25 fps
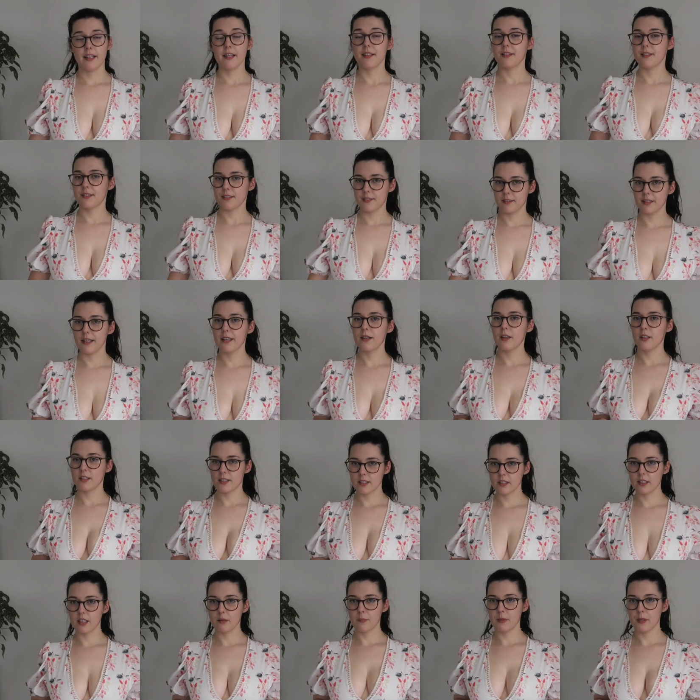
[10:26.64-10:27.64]
it's, it is
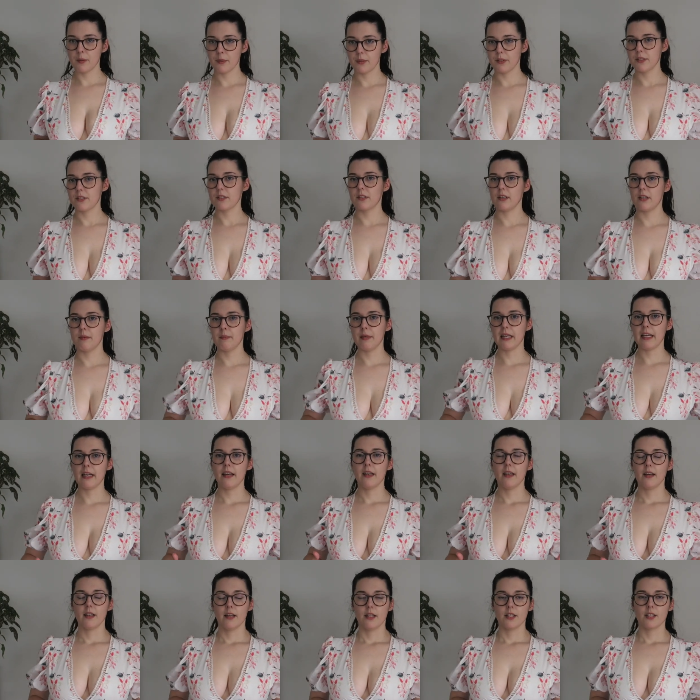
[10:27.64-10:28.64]
going to be what it's going to be.
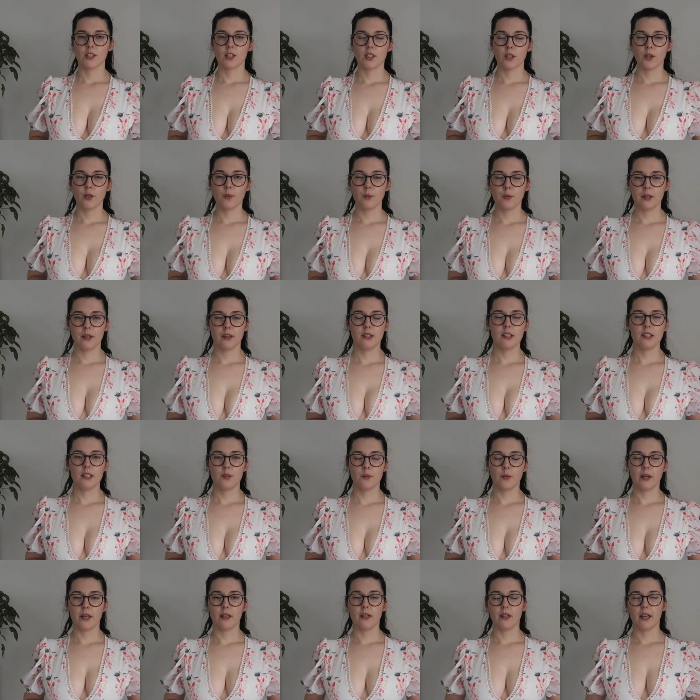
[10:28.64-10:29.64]
So with this
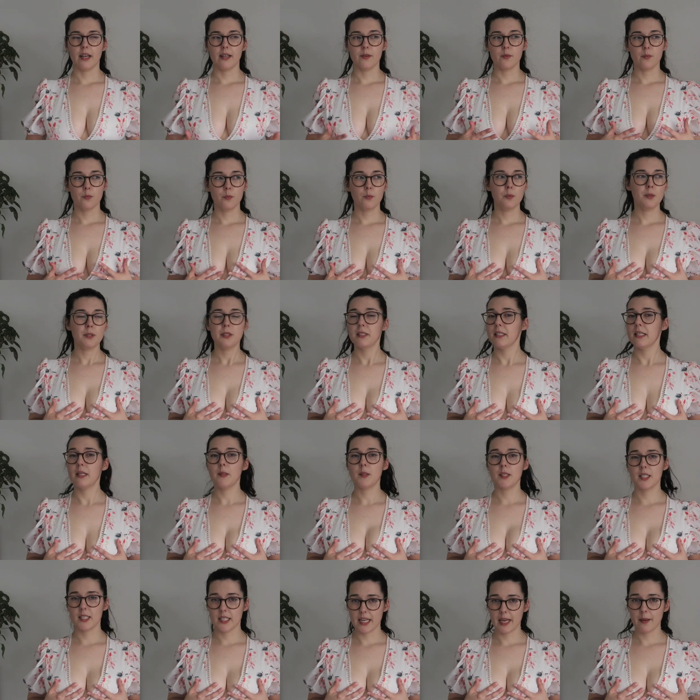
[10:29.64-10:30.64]
one, I would
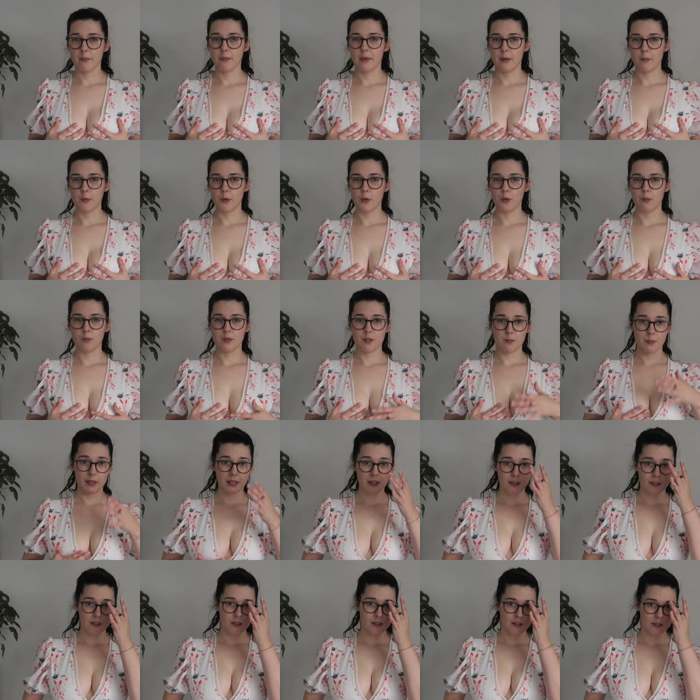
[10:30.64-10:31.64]
need to tape my boobs
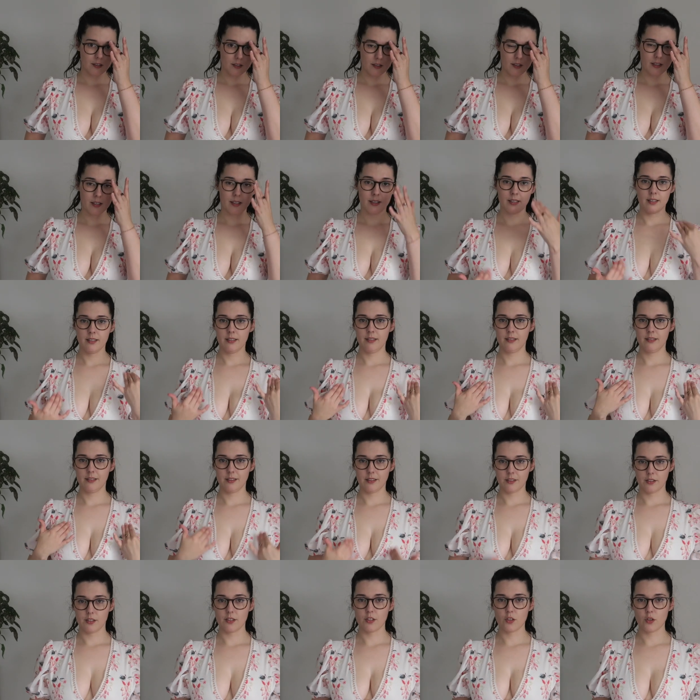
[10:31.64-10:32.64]
because
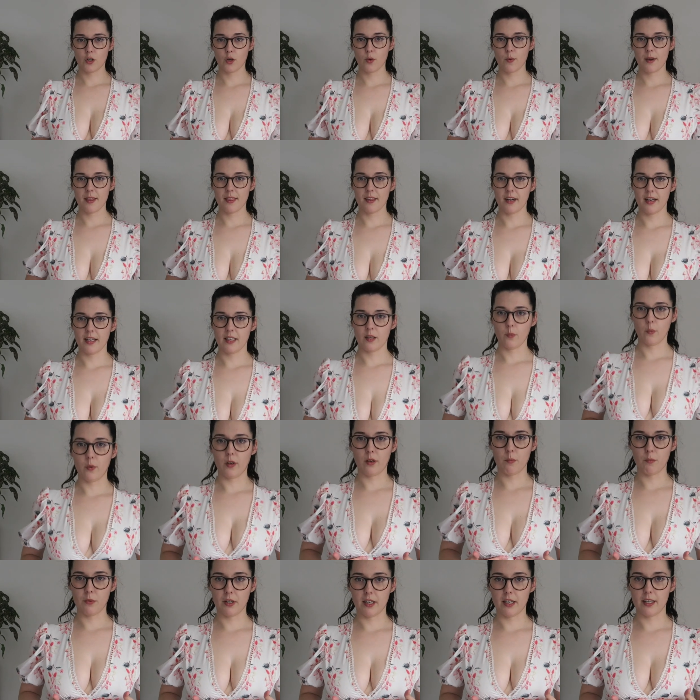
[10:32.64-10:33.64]
there is no way that I can
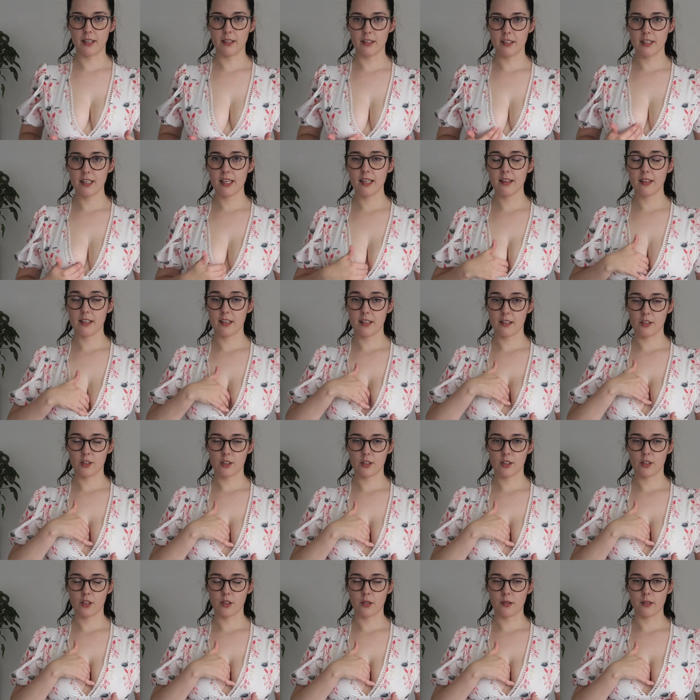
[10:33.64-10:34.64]
wear a bra underneath. It is
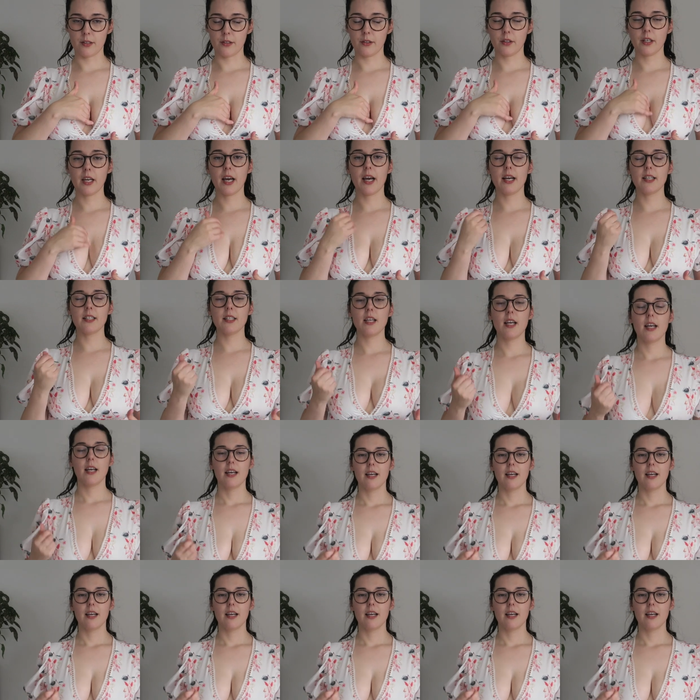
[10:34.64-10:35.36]
just so low cut.